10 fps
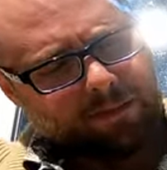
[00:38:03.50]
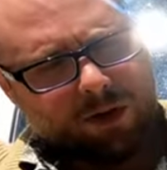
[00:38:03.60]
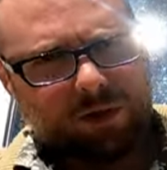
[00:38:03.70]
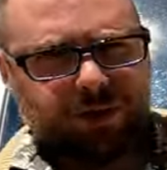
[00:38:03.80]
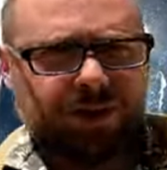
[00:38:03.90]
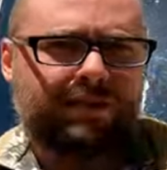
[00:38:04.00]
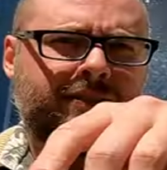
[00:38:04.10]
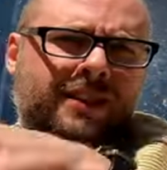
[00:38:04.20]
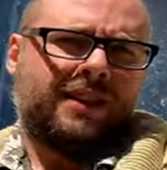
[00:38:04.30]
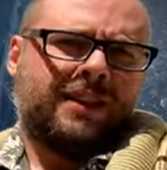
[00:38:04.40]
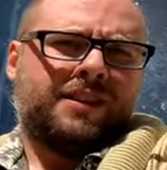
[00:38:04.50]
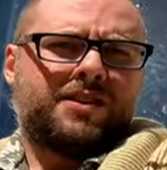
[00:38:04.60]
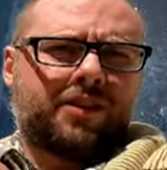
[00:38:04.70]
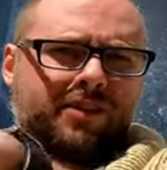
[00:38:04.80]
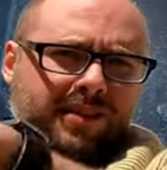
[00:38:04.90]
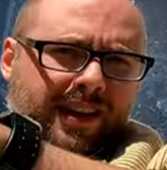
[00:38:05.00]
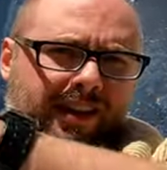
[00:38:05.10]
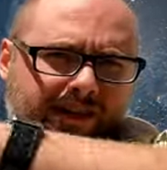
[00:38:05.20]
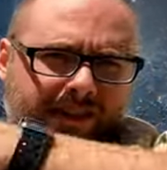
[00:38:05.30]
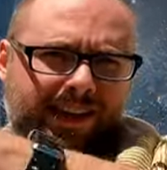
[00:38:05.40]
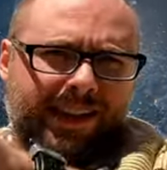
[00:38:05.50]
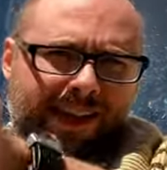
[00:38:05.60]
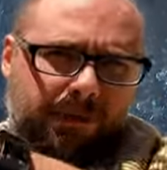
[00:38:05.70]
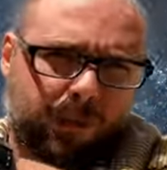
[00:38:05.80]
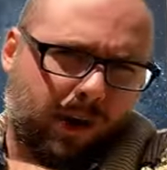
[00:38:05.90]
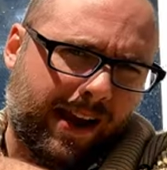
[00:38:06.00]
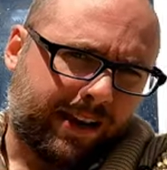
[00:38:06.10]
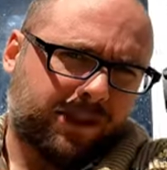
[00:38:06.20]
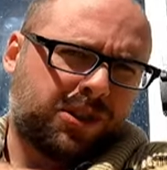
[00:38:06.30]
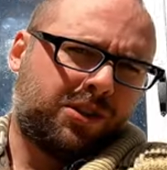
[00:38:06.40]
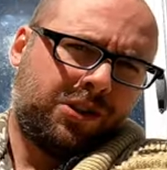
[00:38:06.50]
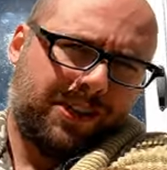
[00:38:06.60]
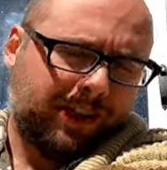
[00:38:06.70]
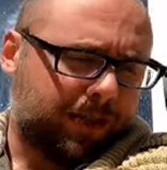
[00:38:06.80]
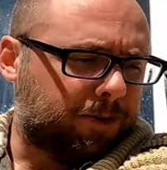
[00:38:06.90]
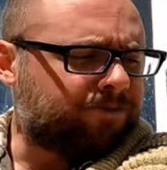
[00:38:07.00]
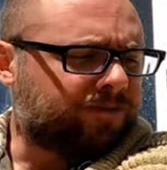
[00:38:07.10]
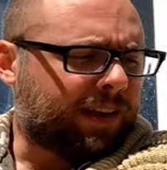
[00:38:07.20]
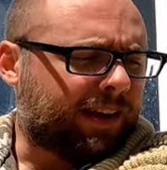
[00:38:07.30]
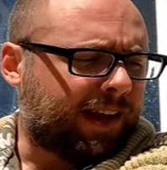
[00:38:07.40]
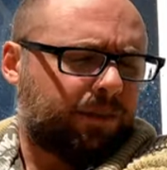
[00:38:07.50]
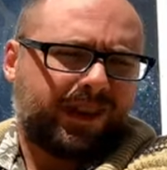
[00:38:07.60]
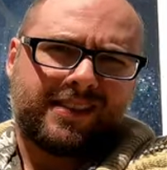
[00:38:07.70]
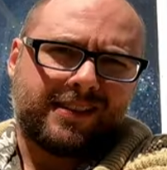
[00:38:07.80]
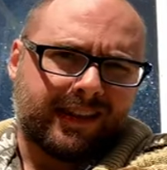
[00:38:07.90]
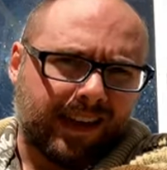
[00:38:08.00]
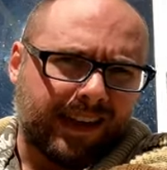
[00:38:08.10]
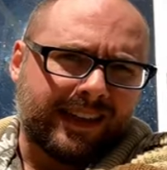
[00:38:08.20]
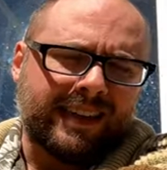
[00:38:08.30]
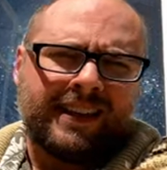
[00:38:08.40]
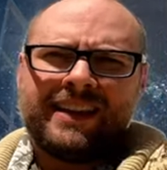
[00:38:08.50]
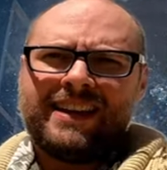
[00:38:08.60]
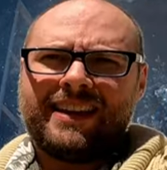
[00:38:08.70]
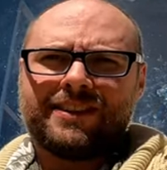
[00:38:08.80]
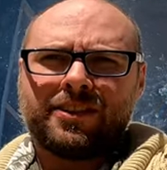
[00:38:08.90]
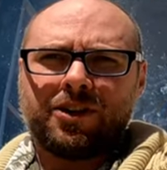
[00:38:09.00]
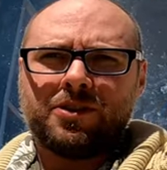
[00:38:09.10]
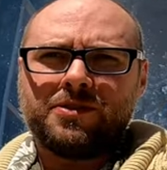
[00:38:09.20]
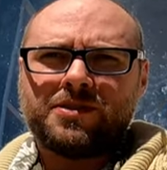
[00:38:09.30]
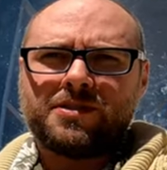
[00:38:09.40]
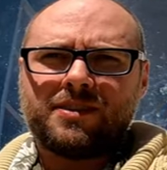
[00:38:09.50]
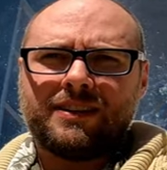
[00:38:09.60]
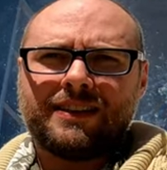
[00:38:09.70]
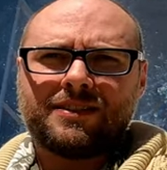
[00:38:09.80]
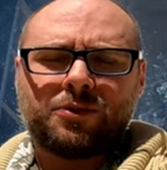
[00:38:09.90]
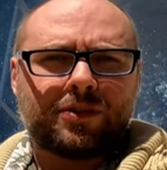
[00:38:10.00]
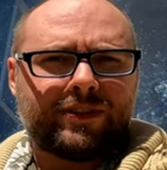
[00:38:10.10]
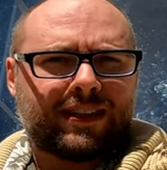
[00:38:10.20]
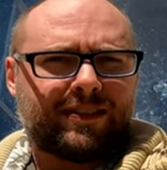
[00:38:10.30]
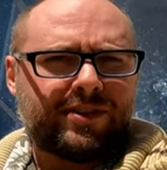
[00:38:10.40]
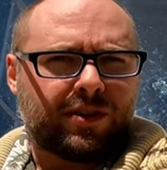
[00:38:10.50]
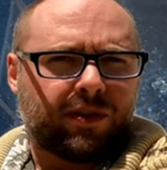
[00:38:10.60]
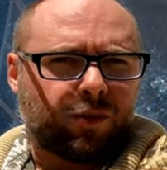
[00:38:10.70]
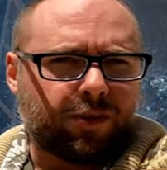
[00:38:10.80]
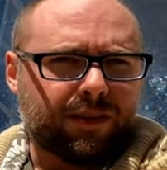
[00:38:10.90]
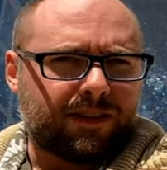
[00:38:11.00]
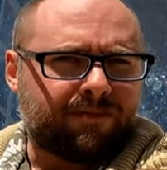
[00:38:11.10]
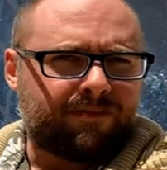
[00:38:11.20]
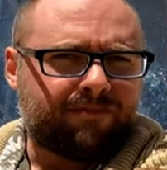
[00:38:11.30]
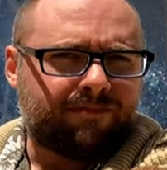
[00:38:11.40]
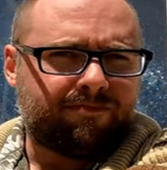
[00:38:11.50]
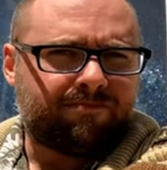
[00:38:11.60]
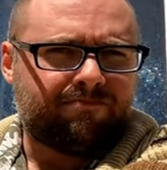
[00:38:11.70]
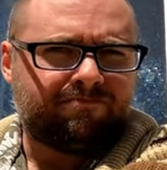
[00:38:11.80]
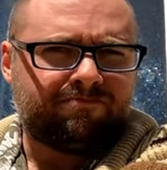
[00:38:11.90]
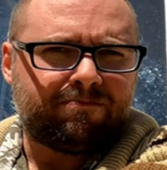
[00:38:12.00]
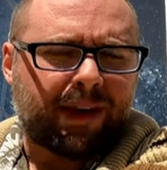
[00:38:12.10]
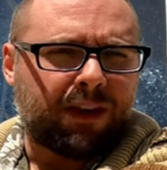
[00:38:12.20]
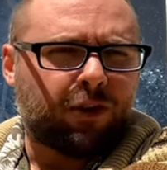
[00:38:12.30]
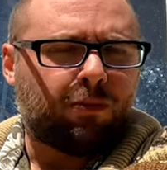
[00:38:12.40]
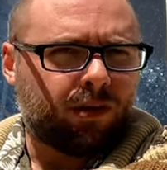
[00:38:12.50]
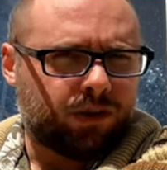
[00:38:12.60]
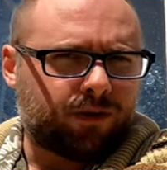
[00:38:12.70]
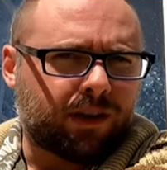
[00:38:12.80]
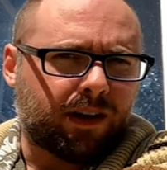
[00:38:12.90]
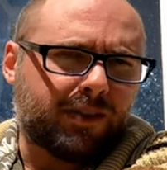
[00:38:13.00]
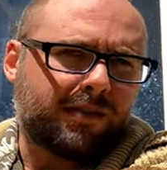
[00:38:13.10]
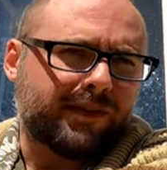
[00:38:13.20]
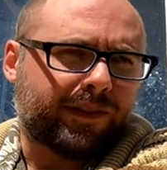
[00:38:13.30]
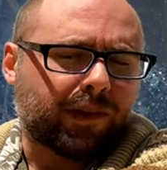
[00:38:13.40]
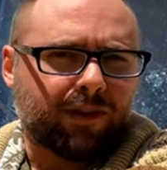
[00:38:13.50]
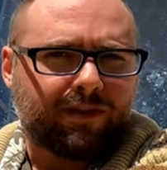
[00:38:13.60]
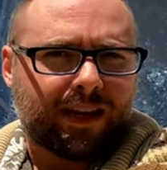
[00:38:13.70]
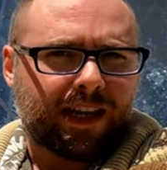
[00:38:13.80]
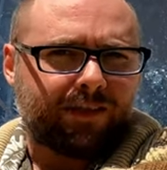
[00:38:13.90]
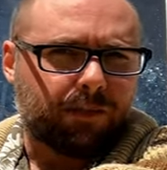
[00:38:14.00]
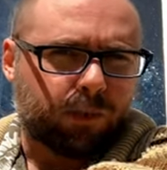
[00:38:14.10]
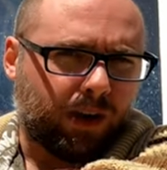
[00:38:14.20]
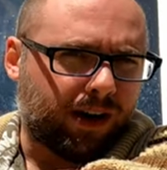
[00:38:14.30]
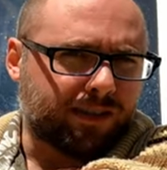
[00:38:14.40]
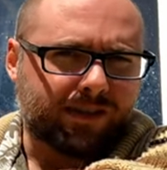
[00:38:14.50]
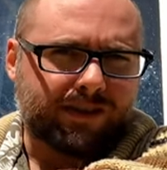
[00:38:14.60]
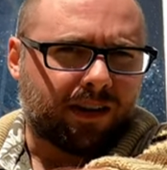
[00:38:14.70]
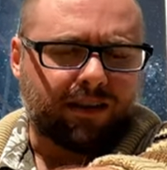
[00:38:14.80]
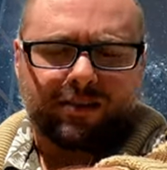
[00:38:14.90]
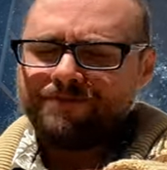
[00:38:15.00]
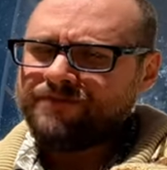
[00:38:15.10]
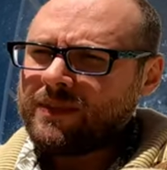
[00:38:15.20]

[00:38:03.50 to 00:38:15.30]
emulsion starts out as that kind of brackish yellow. And when it's done, it turns uh, sort of a silvery pale blue color. I've heard kind of a bronze color.